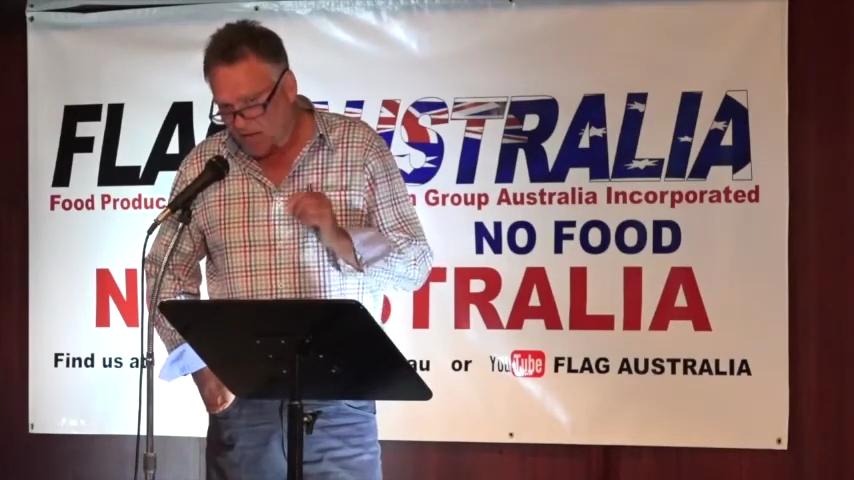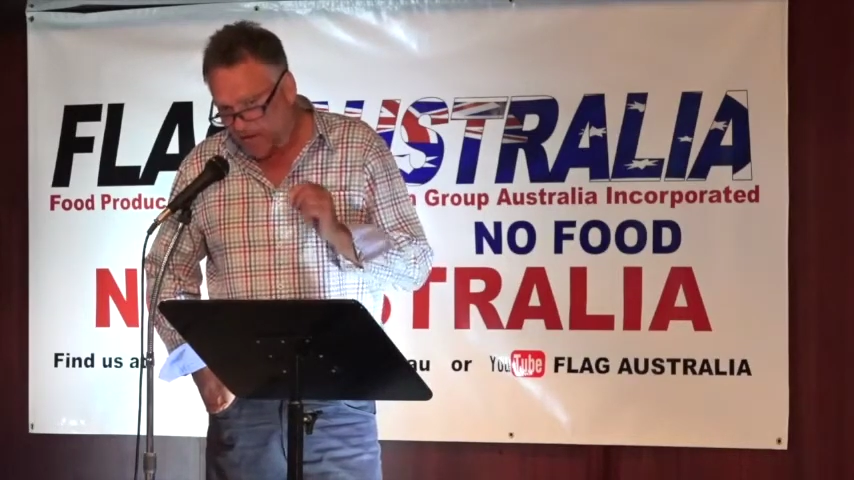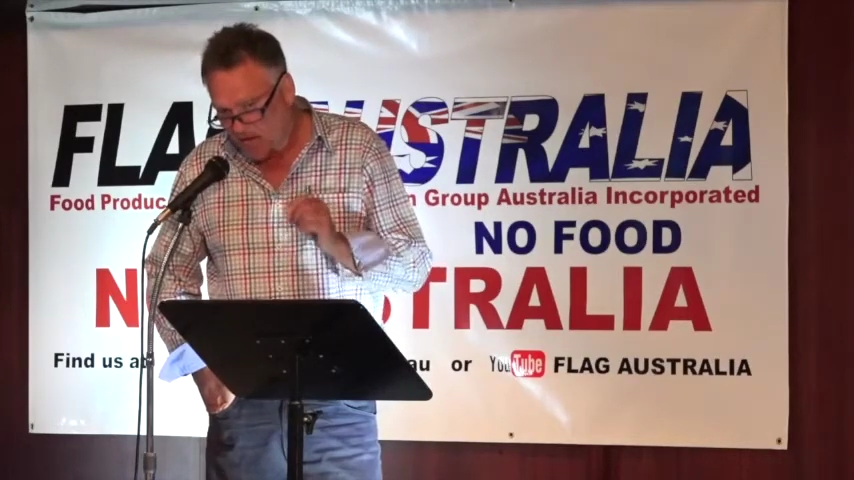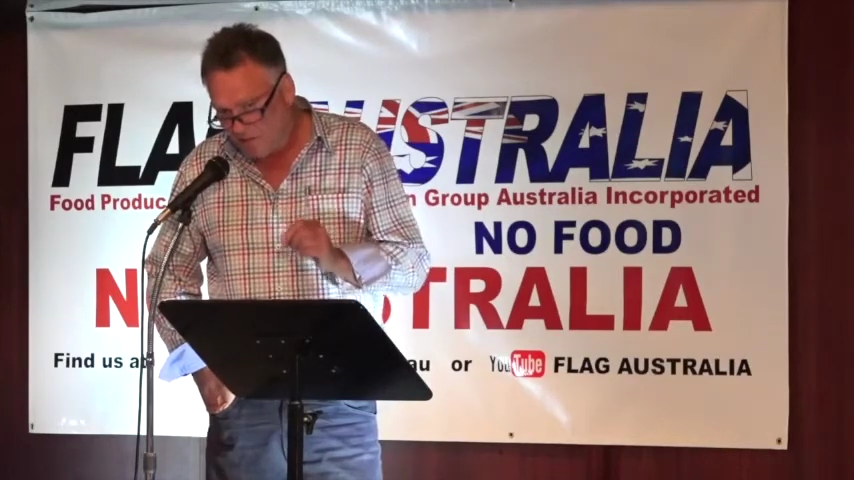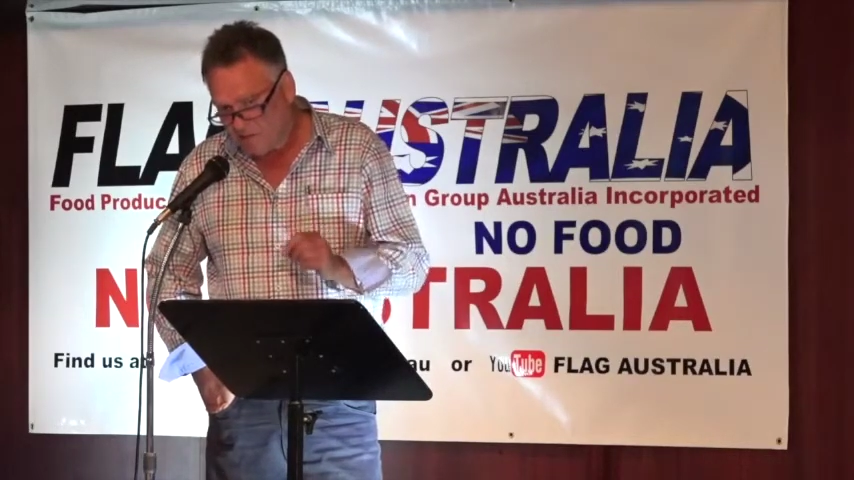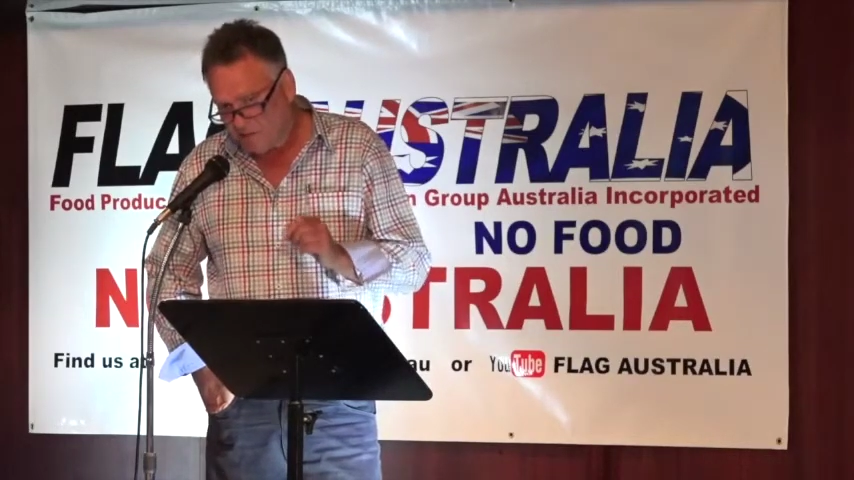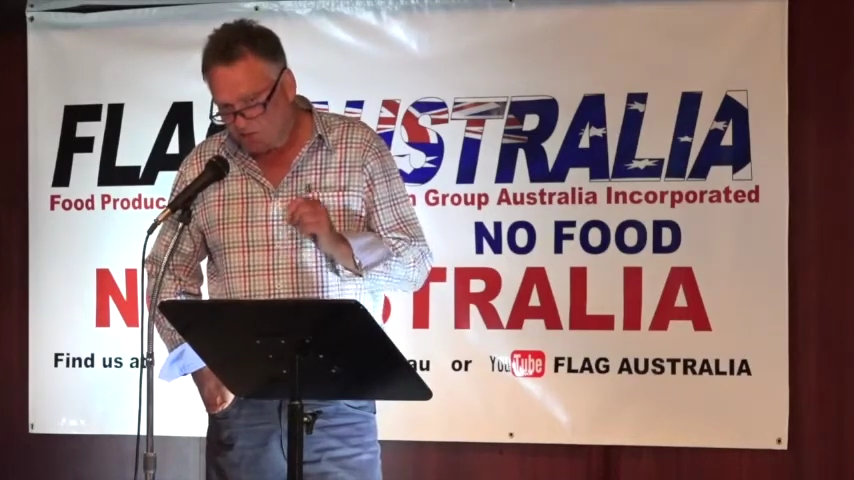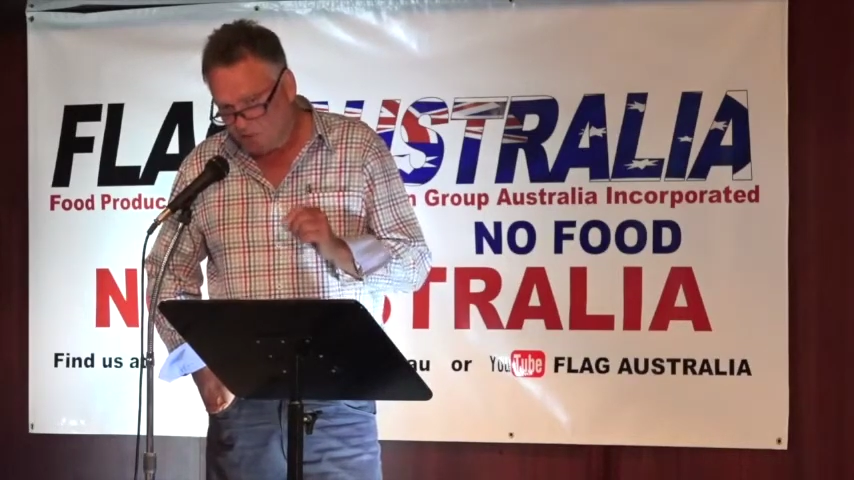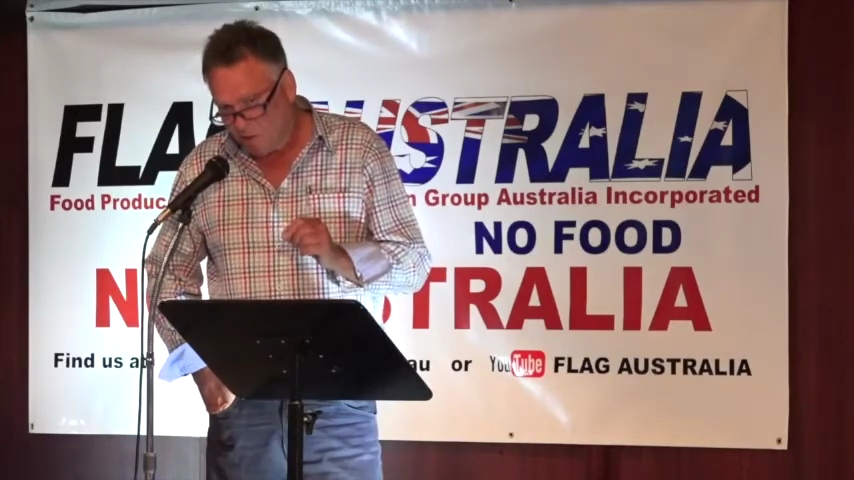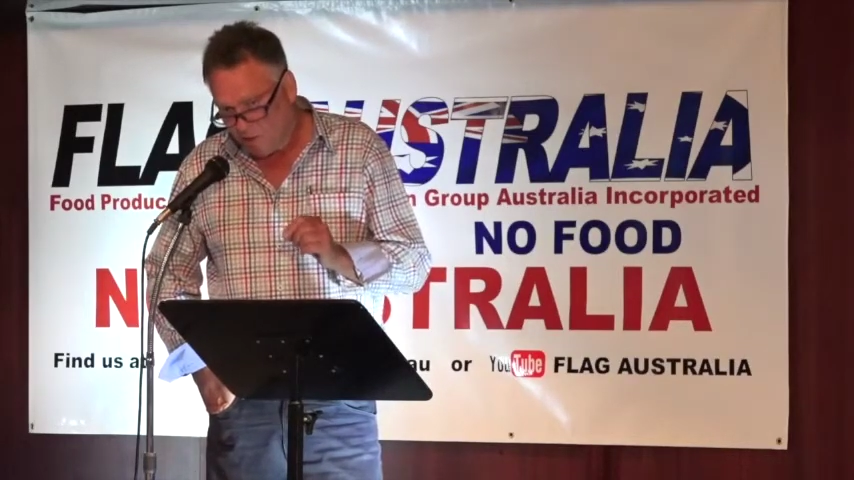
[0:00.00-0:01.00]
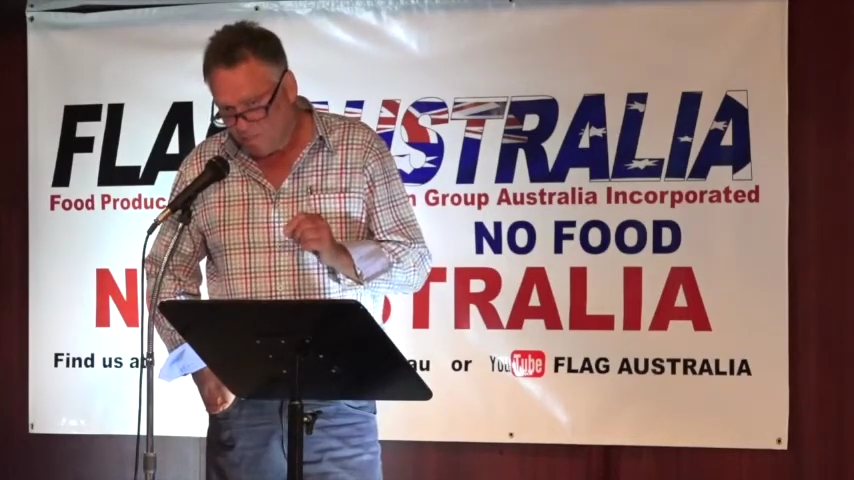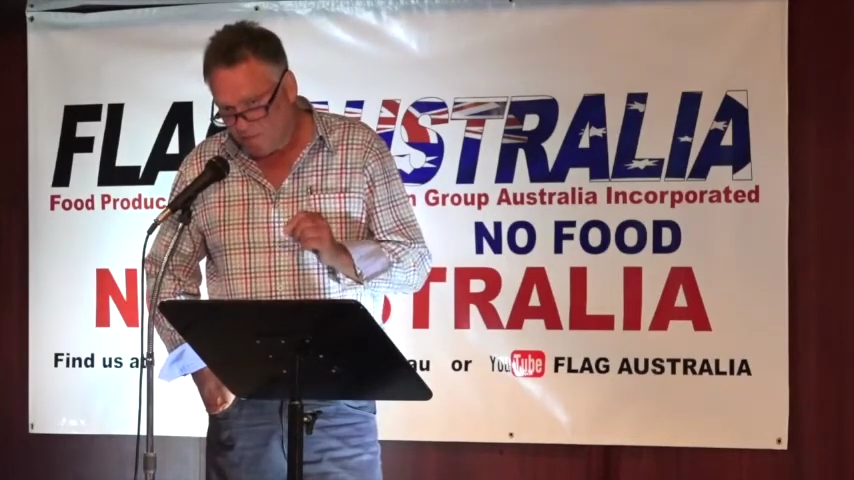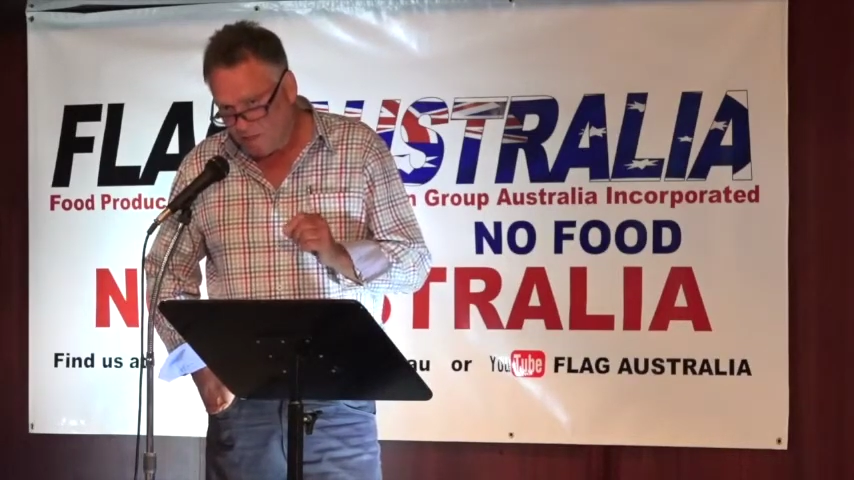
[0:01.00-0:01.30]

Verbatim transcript: has to stop.